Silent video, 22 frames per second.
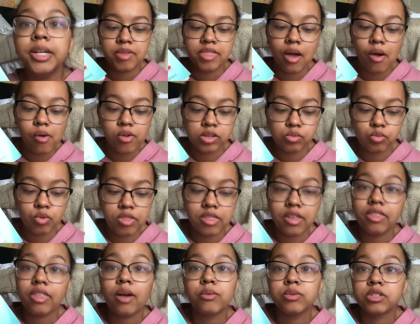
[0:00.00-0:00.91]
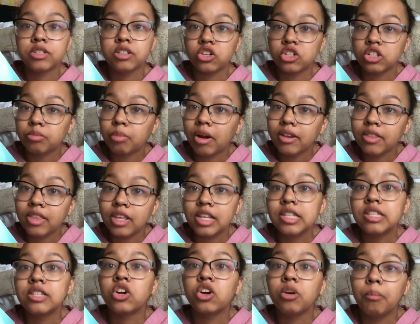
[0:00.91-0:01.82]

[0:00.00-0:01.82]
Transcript: And that was one thing that was touched upon in this.